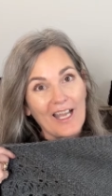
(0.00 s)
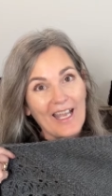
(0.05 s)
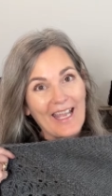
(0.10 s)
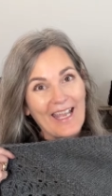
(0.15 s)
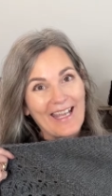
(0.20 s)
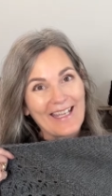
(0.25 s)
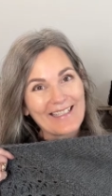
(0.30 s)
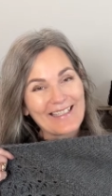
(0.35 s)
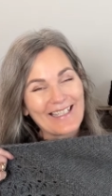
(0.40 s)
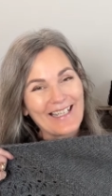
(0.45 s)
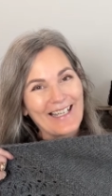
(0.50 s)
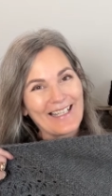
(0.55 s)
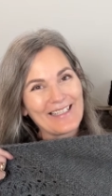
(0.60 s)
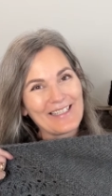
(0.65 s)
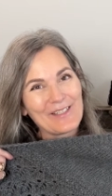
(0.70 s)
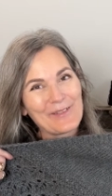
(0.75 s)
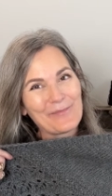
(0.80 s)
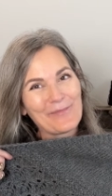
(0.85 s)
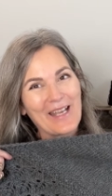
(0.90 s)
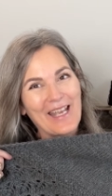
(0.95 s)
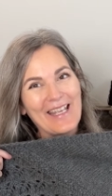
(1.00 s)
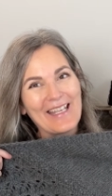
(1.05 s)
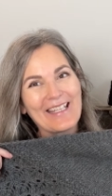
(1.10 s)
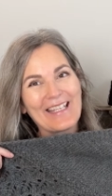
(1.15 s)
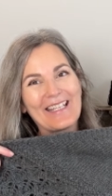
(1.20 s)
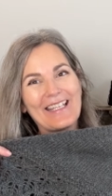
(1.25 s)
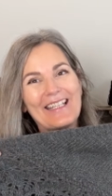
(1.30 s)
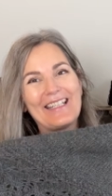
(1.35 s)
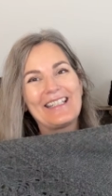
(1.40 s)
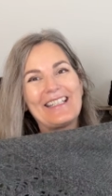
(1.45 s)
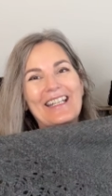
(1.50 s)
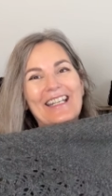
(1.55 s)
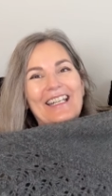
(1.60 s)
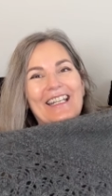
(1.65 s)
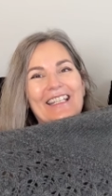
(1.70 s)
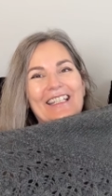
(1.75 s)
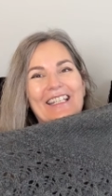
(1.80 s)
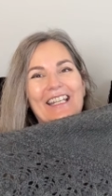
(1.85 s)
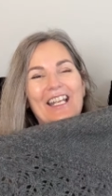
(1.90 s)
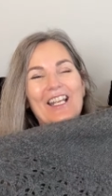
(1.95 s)
ahead and make it
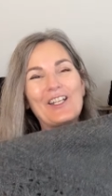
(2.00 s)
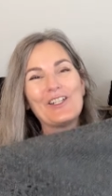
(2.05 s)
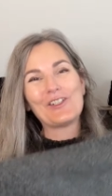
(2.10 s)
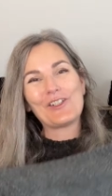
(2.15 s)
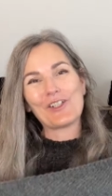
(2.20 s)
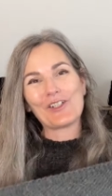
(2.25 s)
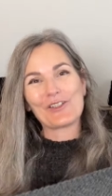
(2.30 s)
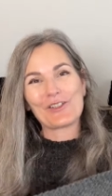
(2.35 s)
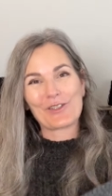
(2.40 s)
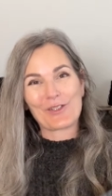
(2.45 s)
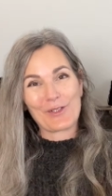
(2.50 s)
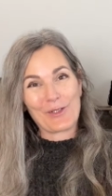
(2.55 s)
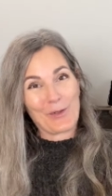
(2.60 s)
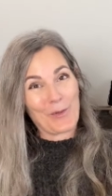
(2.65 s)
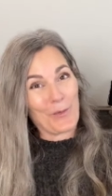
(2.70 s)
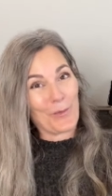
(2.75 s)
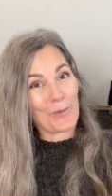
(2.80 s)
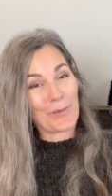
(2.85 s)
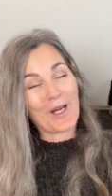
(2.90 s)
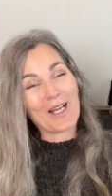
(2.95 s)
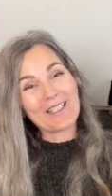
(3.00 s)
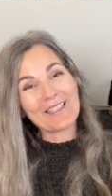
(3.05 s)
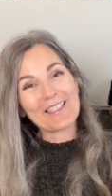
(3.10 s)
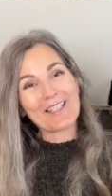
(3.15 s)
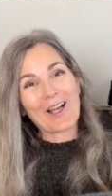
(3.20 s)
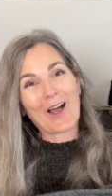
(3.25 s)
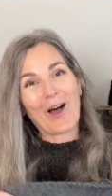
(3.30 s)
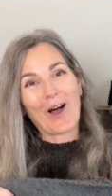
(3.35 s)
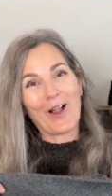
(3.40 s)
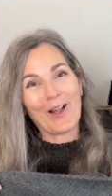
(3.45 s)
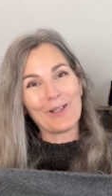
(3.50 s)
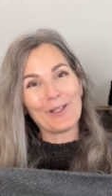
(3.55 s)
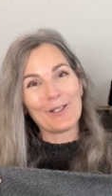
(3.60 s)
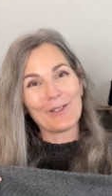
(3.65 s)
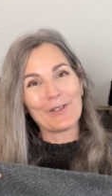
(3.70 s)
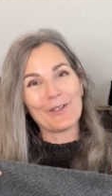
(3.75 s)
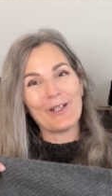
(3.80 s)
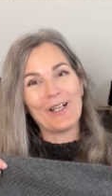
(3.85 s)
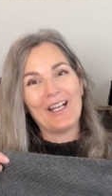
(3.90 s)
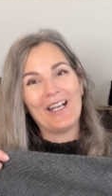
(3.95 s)
in just one
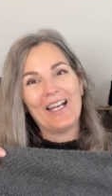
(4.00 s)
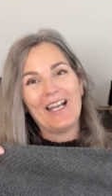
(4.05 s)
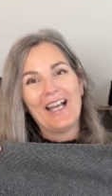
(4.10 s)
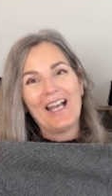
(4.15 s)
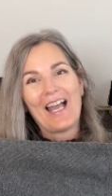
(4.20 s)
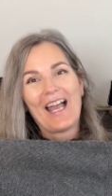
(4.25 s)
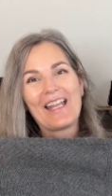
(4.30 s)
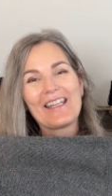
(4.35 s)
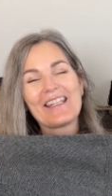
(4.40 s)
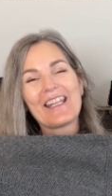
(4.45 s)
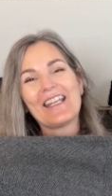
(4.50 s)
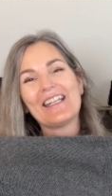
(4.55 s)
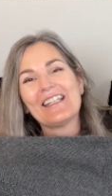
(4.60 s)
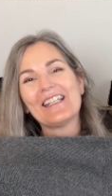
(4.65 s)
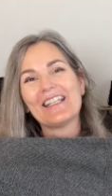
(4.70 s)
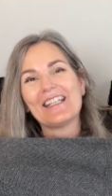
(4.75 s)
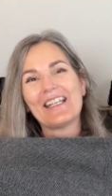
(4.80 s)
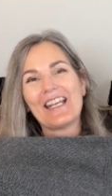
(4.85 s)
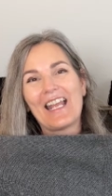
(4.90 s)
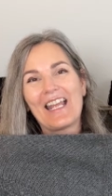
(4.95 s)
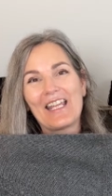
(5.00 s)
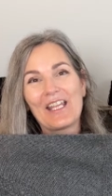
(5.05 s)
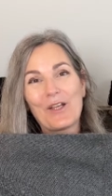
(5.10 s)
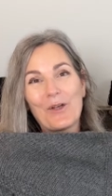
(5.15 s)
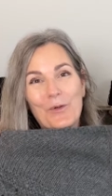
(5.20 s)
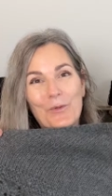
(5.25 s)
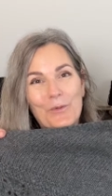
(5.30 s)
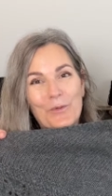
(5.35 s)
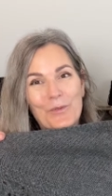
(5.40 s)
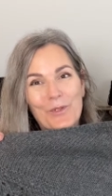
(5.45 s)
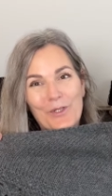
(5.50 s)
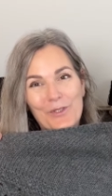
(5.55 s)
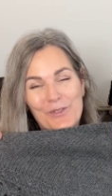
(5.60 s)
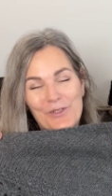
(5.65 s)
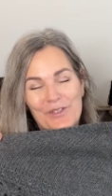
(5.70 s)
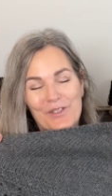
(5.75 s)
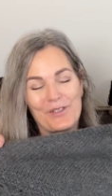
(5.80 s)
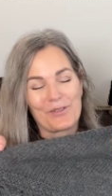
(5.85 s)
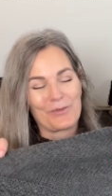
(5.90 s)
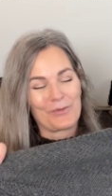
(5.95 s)
color and then in a
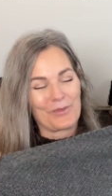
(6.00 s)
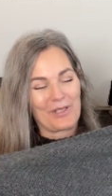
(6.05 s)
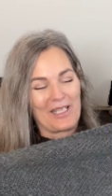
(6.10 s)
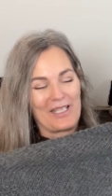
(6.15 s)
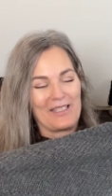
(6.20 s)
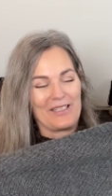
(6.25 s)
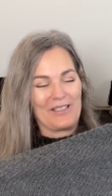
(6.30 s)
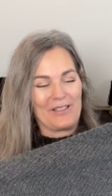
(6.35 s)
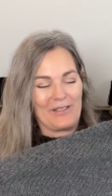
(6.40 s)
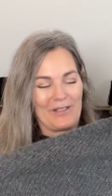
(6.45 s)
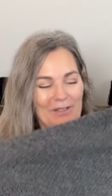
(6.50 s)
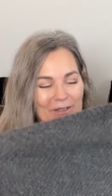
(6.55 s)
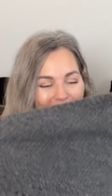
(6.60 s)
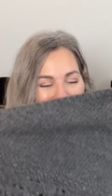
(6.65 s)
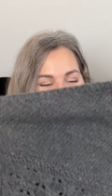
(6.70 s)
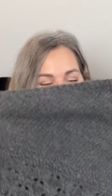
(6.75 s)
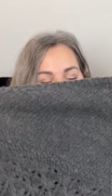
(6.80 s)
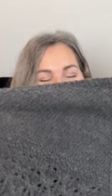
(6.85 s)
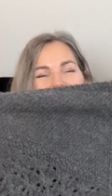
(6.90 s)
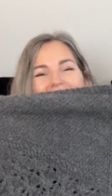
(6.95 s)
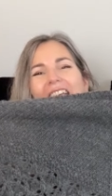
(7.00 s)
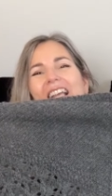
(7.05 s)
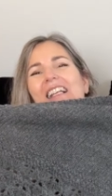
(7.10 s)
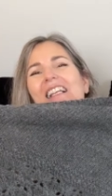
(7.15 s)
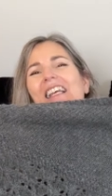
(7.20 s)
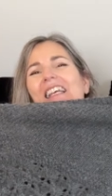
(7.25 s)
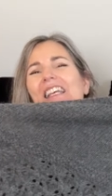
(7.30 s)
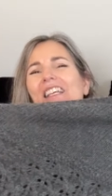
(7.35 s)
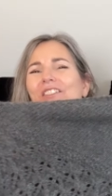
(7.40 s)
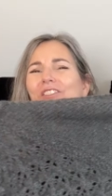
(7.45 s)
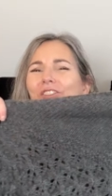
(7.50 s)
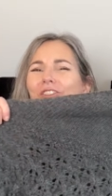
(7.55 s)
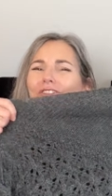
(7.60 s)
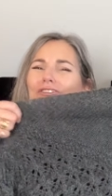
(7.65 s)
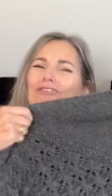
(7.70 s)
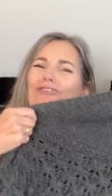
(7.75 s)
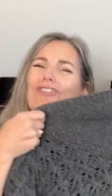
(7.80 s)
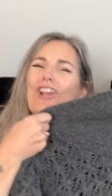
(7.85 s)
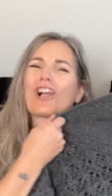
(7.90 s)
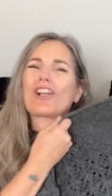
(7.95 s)
worsted weight yarn to get like a
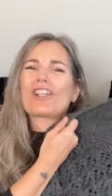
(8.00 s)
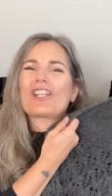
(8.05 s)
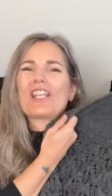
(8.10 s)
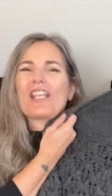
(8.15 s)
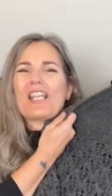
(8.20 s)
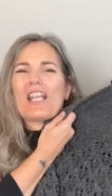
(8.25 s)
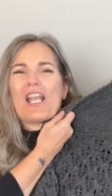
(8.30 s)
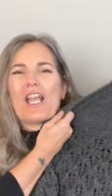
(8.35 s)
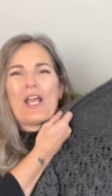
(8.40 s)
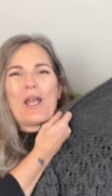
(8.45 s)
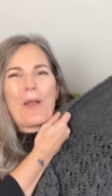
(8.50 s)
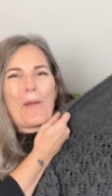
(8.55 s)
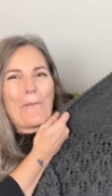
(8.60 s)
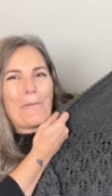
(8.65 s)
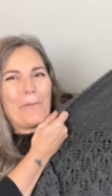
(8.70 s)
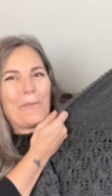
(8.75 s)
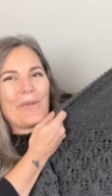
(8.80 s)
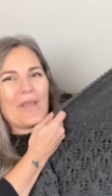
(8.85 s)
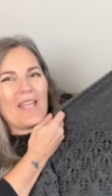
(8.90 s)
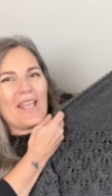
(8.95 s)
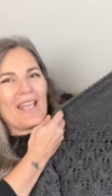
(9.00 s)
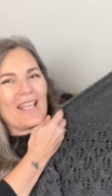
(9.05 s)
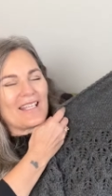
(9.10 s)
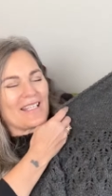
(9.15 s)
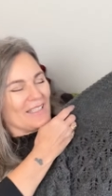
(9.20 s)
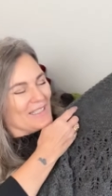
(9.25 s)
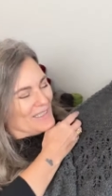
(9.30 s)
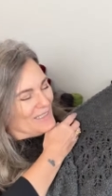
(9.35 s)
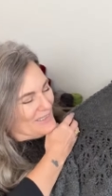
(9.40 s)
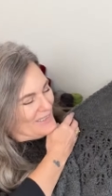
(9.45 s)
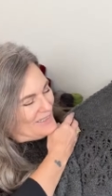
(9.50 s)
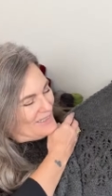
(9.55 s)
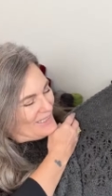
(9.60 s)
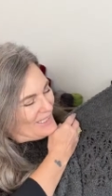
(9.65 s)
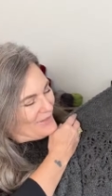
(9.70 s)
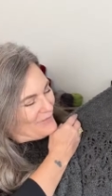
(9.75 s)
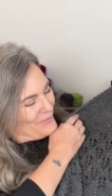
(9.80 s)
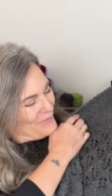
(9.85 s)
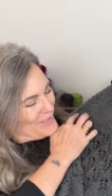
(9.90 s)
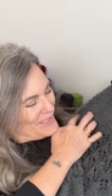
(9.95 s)
chunky, big,
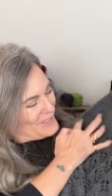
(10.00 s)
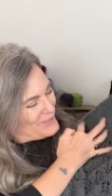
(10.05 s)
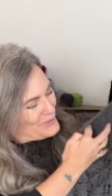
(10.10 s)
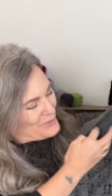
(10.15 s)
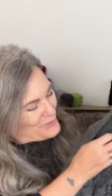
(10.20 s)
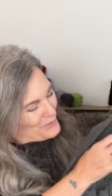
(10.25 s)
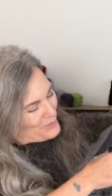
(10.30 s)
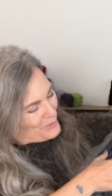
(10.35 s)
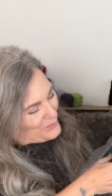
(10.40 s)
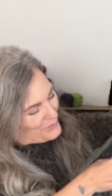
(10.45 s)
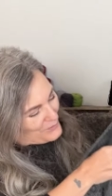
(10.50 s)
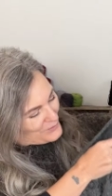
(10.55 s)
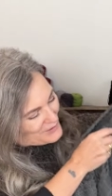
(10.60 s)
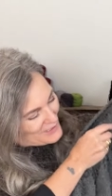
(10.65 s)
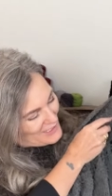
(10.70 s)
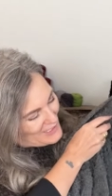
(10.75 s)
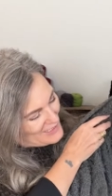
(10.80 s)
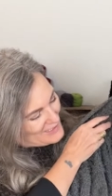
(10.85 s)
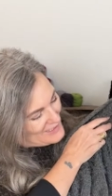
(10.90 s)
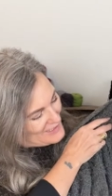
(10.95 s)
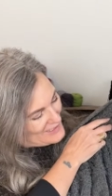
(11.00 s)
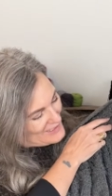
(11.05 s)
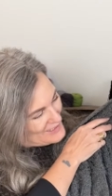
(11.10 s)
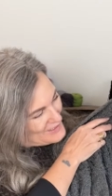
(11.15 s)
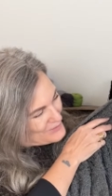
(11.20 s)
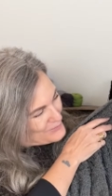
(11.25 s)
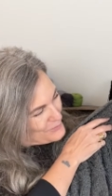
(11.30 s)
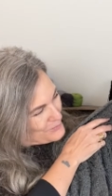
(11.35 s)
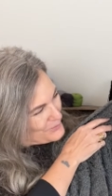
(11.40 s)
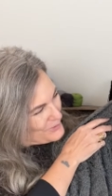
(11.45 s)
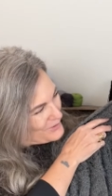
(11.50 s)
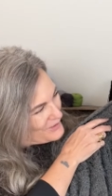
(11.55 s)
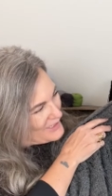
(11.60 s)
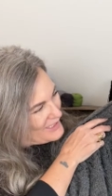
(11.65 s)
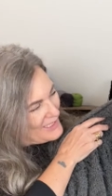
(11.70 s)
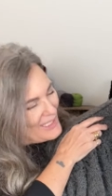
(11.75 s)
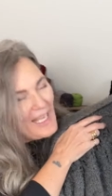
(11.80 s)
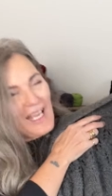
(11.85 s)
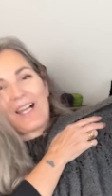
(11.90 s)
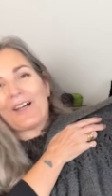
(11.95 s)
lovely shawl. And it is
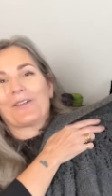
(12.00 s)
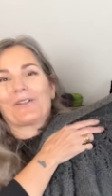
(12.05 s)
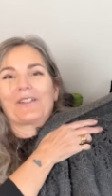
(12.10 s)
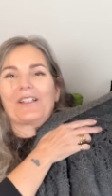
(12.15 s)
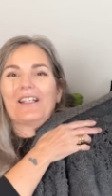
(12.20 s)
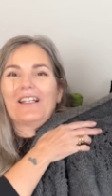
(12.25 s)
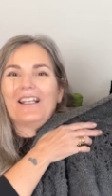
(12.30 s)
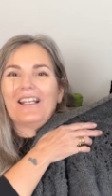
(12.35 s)
working out